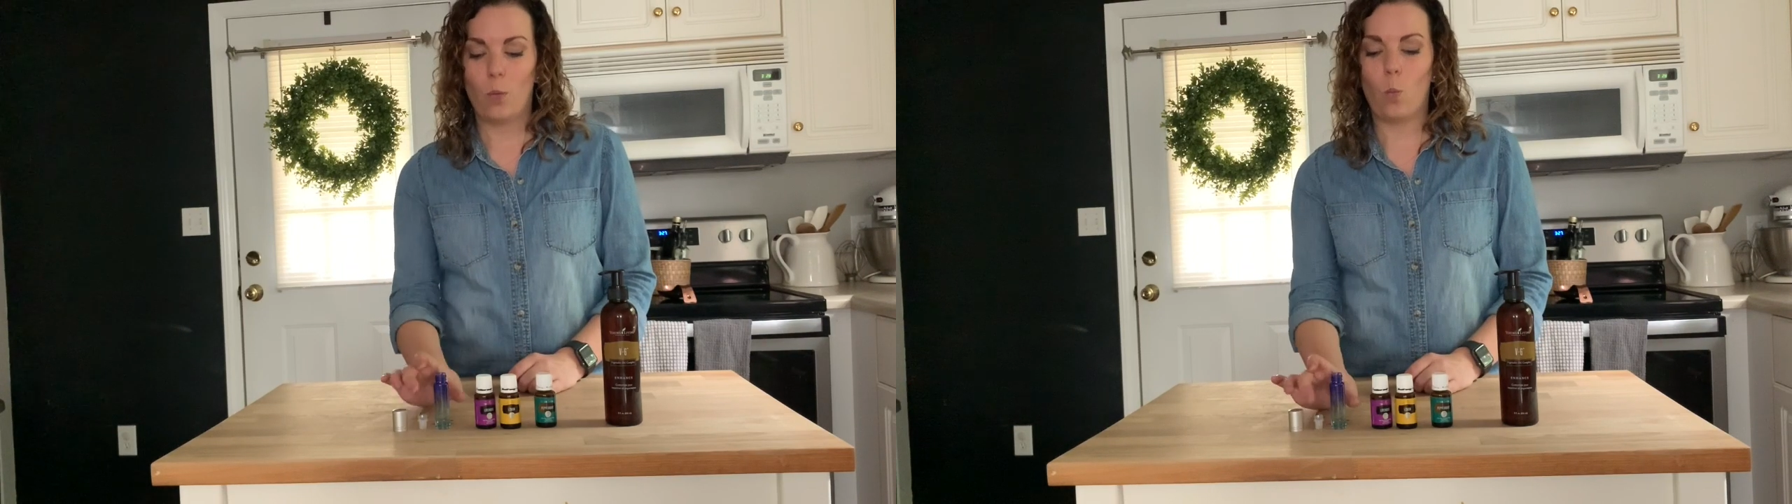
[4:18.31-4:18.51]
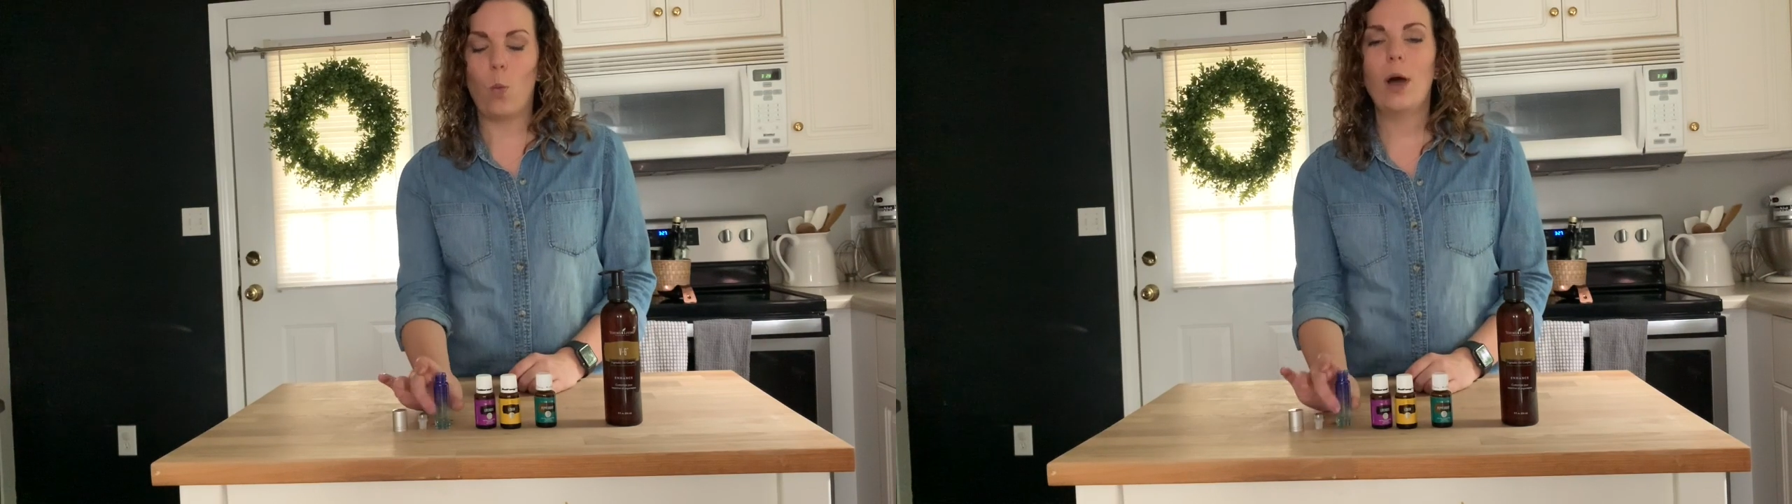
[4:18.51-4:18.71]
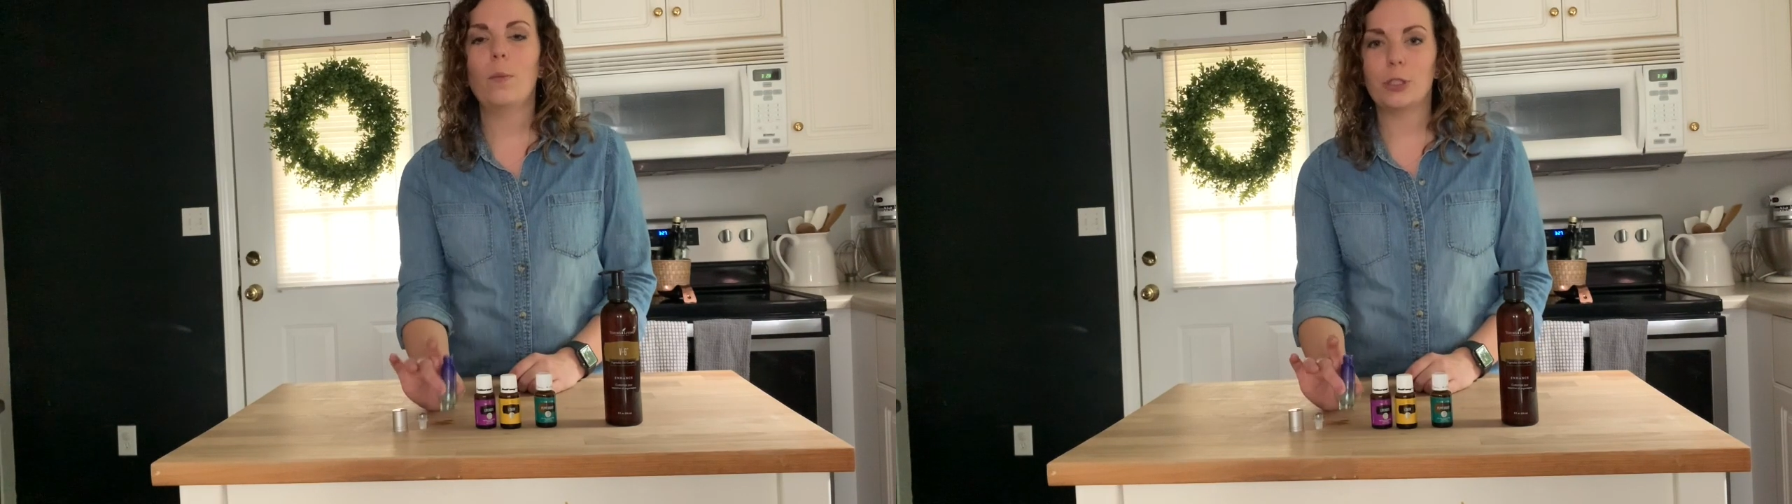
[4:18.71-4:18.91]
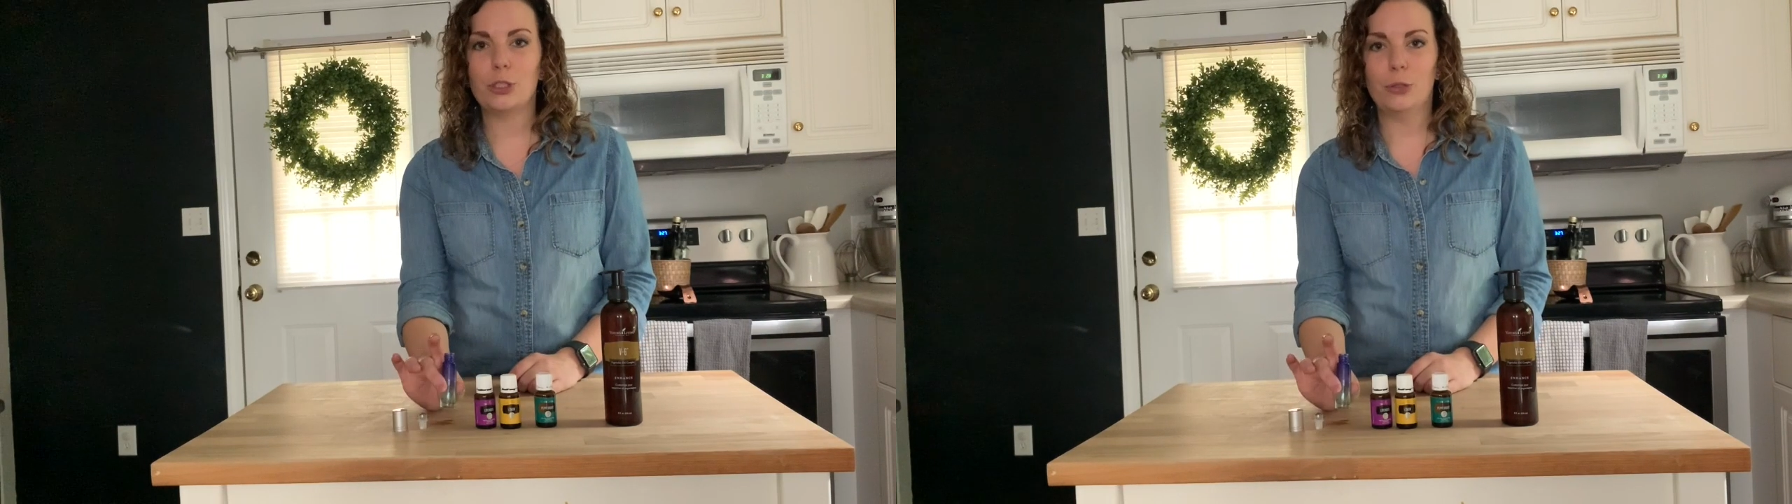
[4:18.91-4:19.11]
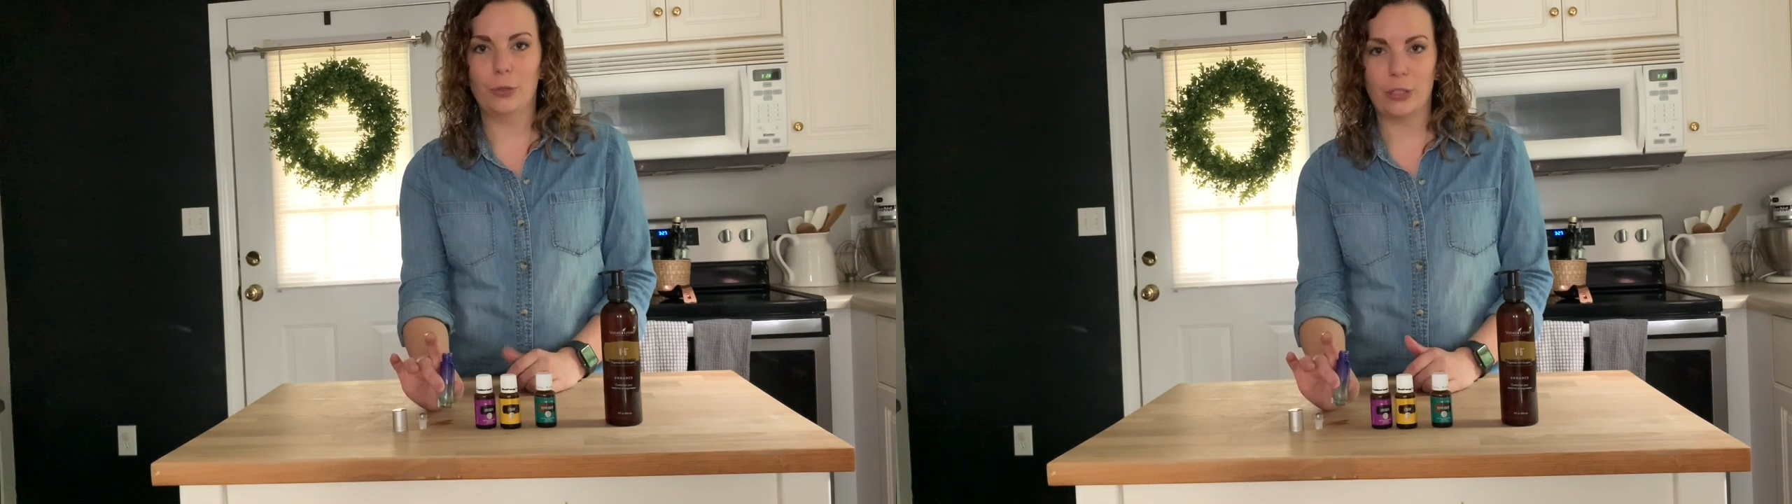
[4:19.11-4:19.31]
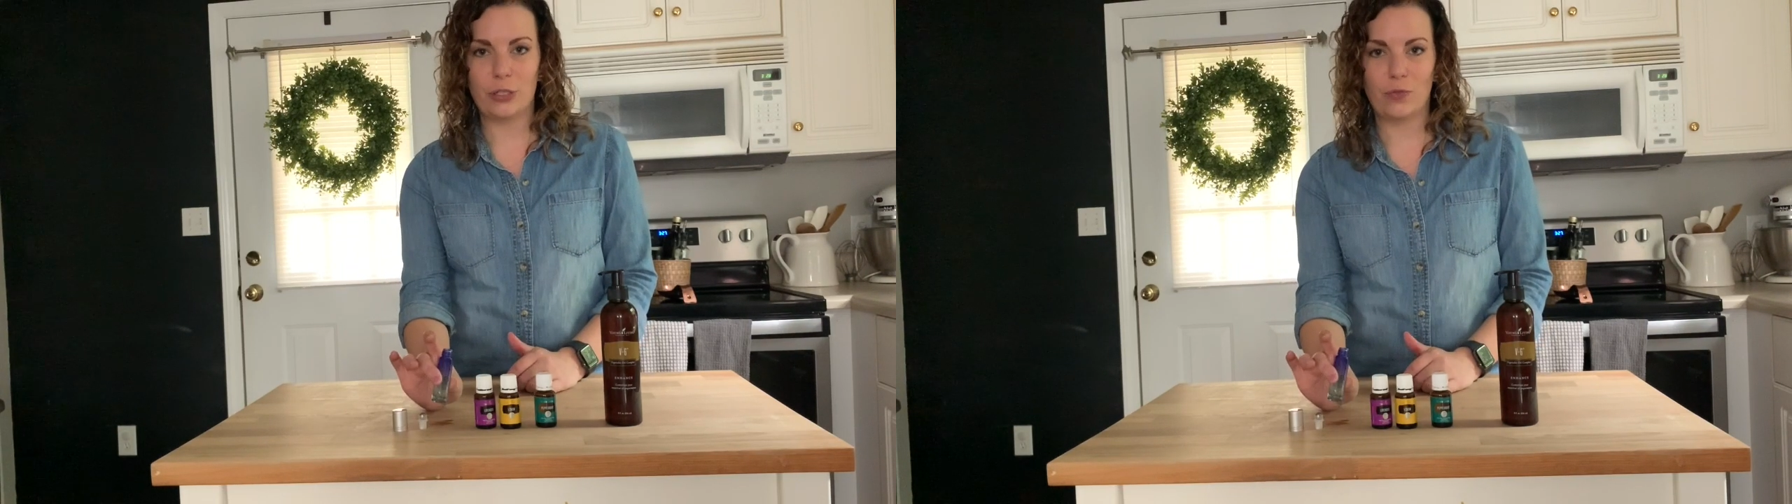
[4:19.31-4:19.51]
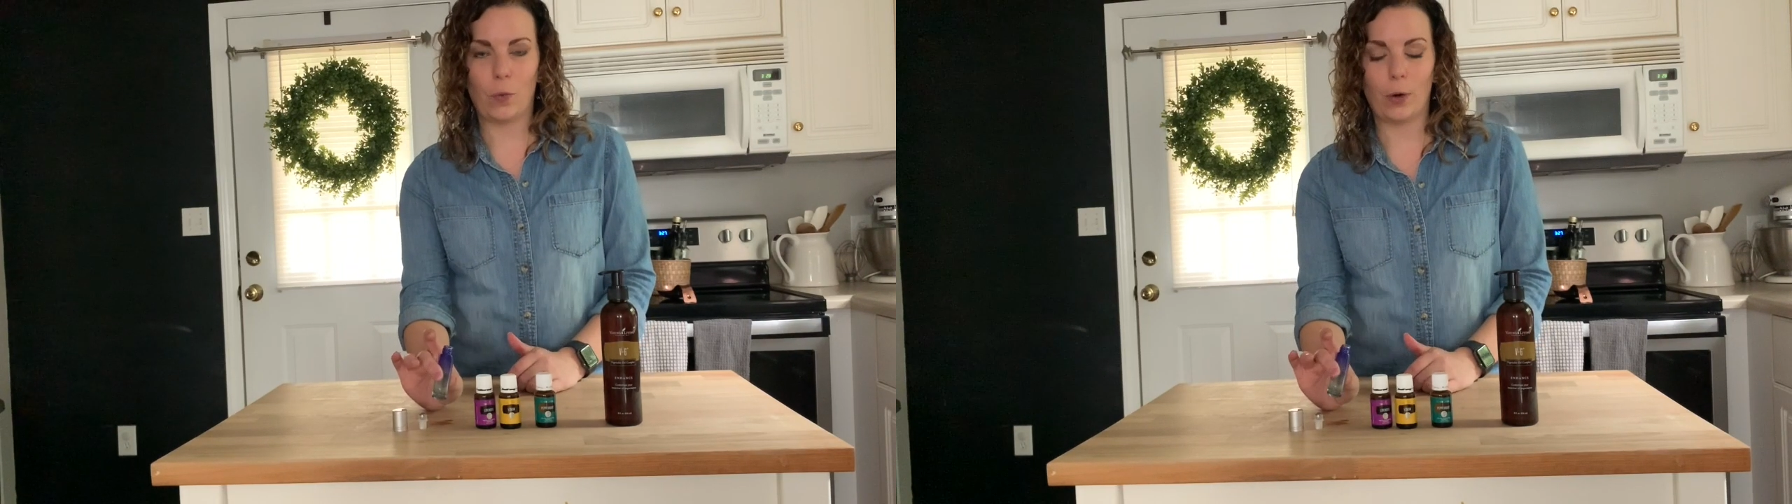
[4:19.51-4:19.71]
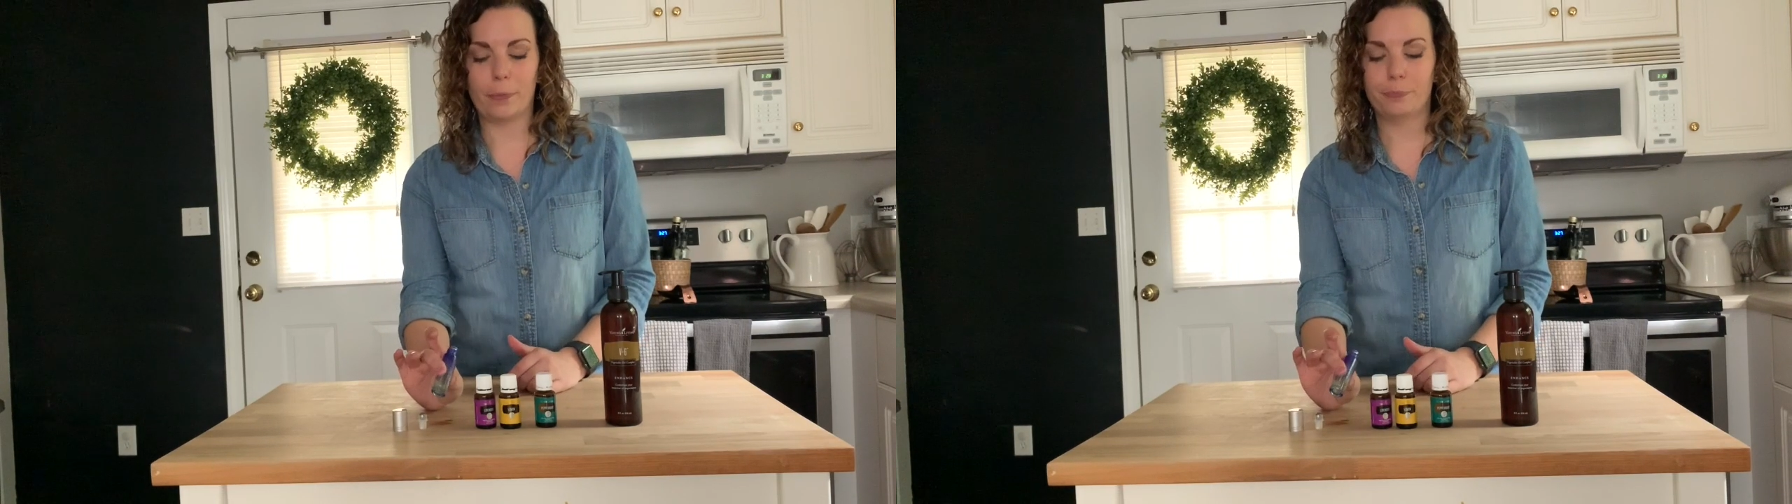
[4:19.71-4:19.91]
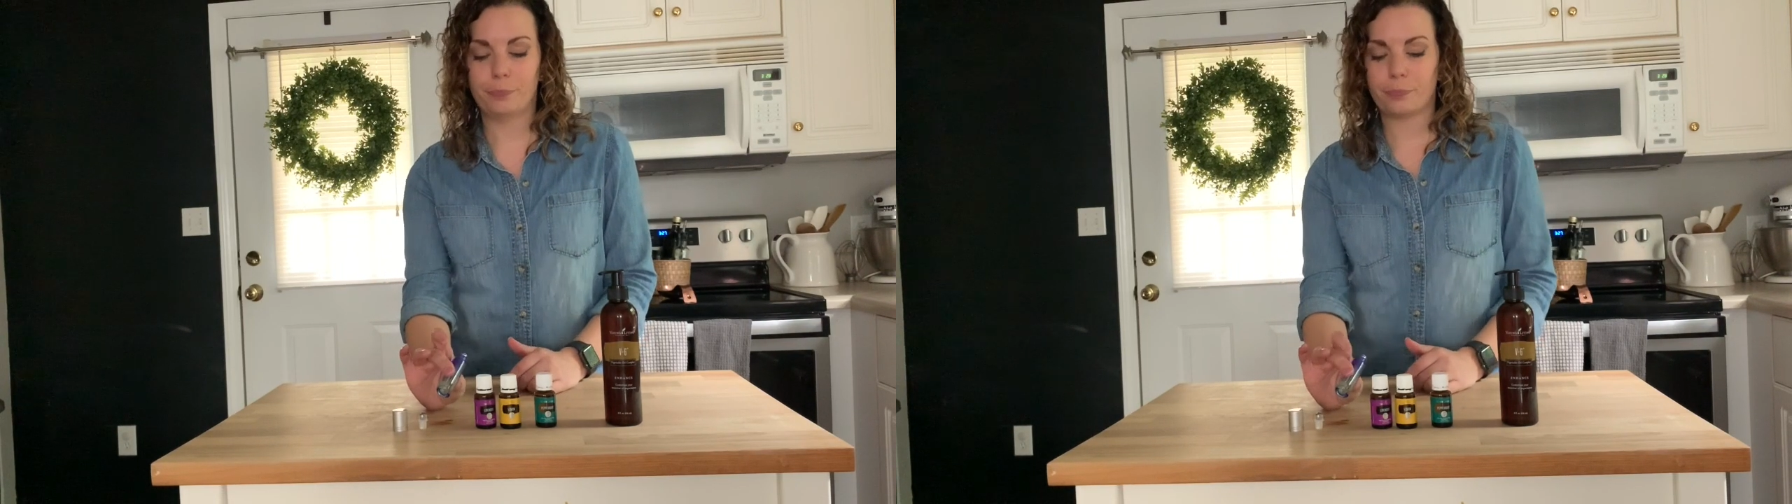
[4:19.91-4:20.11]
What would you do this for?